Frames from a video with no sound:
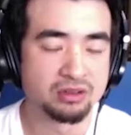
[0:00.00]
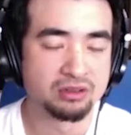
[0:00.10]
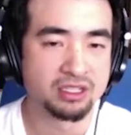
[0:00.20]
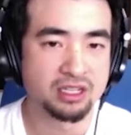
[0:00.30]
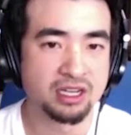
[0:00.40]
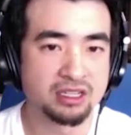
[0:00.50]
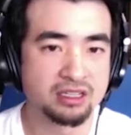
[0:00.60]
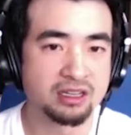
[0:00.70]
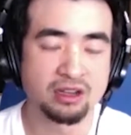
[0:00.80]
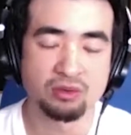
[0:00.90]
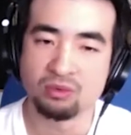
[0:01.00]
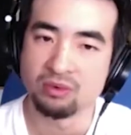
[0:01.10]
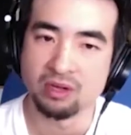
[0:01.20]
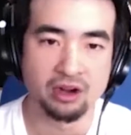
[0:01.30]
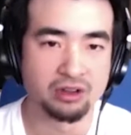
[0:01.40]
disconnected. Like,
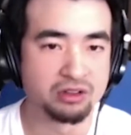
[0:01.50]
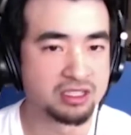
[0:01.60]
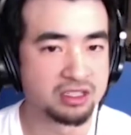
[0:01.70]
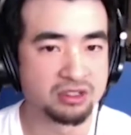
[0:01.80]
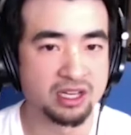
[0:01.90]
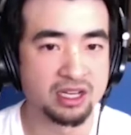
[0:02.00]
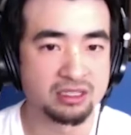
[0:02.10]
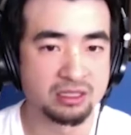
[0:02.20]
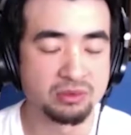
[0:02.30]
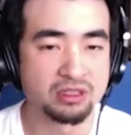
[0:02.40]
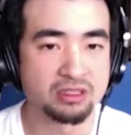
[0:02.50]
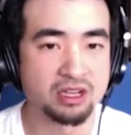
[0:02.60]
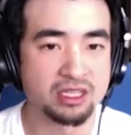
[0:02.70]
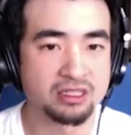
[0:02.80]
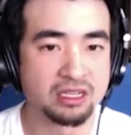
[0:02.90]
how do you centralize some of the
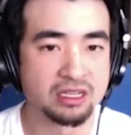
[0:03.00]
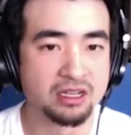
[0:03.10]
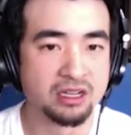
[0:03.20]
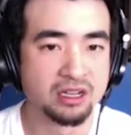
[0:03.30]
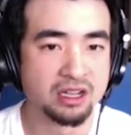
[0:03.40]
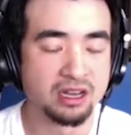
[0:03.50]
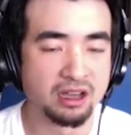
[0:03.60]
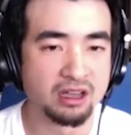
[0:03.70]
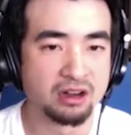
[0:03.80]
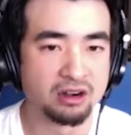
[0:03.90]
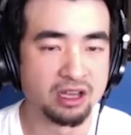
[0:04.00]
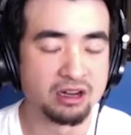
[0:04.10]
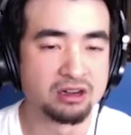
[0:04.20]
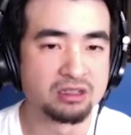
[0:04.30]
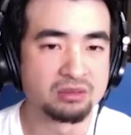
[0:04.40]
slots? And our
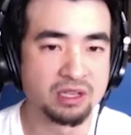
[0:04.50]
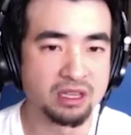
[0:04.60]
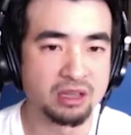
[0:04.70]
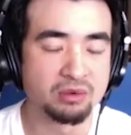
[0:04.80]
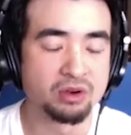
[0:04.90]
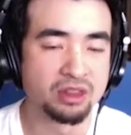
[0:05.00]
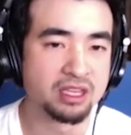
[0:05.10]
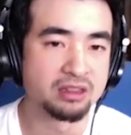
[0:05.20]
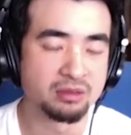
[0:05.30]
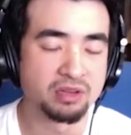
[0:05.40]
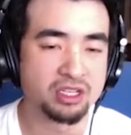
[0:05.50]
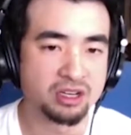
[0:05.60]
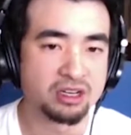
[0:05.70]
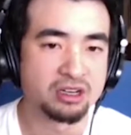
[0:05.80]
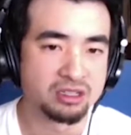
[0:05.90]
editors became, or the picture
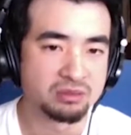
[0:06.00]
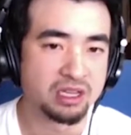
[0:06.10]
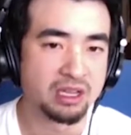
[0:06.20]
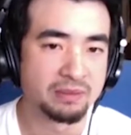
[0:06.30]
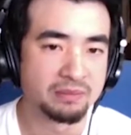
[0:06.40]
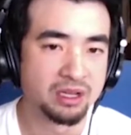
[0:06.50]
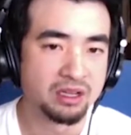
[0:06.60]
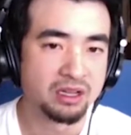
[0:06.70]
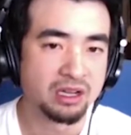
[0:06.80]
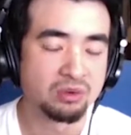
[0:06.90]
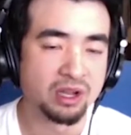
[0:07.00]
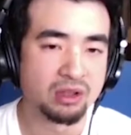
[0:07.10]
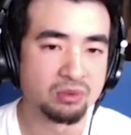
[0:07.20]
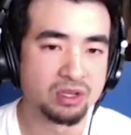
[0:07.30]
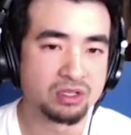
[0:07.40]
editors became a way
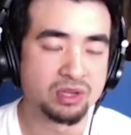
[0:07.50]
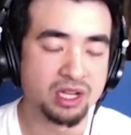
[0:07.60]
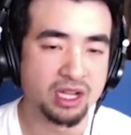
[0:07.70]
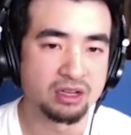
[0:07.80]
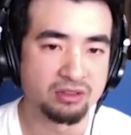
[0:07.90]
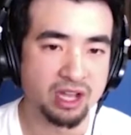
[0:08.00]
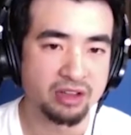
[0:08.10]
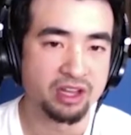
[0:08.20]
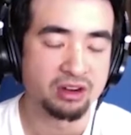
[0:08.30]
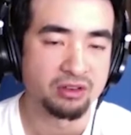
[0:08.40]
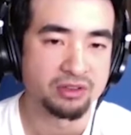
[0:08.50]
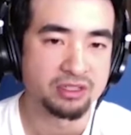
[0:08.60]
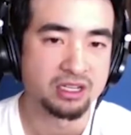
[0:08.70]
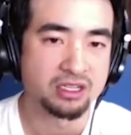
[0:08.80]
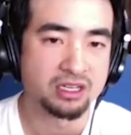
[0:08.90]
in which we kind of have that
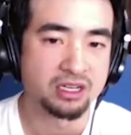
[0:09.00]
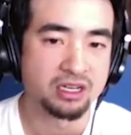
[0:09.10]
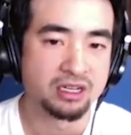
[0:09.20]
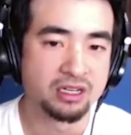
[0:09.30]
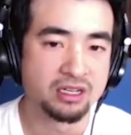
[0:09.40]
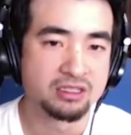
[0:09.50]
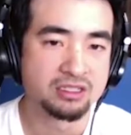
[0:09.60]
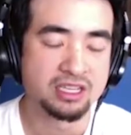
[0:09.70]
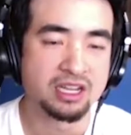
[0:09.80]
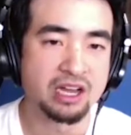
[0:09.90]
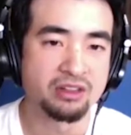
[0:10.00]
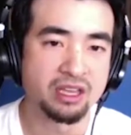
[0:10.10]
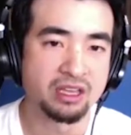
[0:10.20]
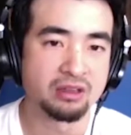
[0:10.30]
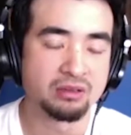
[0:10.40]
conversation, and seeing how
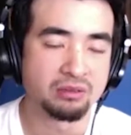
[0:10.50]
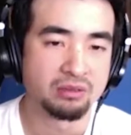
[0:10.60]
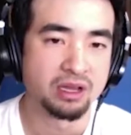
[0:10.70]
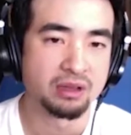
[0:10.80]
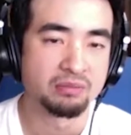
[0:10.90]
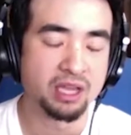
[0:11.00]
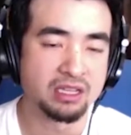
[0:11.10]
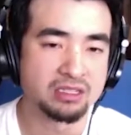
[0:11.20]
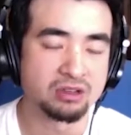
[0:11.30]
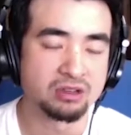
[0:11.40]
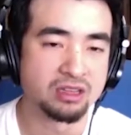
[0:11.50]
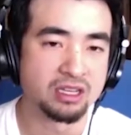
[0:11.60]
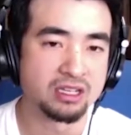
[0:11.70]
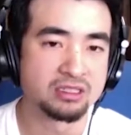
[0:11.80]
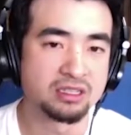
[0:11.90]
they pace certain
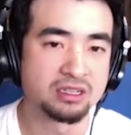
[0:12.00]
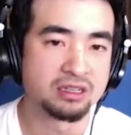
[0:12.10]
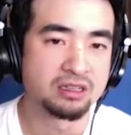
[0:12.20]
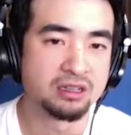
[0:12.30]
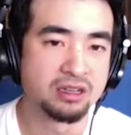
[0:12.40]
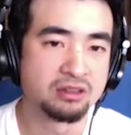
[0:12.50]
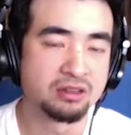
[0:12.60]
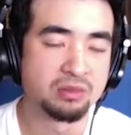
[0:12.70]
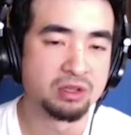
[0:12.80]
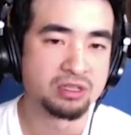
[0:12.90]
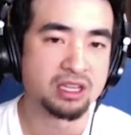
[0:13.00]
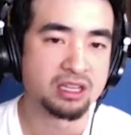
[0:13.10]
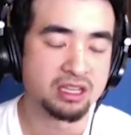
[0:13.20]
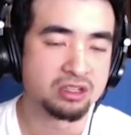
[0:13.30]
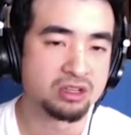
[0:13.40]
things and the music
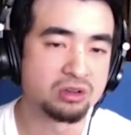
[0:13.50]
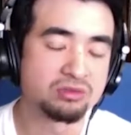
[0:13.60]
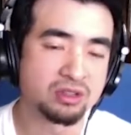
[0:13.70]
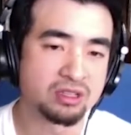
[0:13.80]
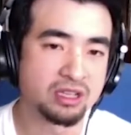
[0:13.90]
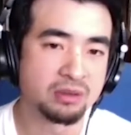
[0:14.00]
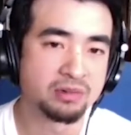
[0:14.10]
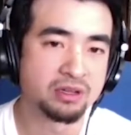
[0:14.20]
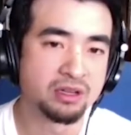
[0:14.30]
that they chose for the temp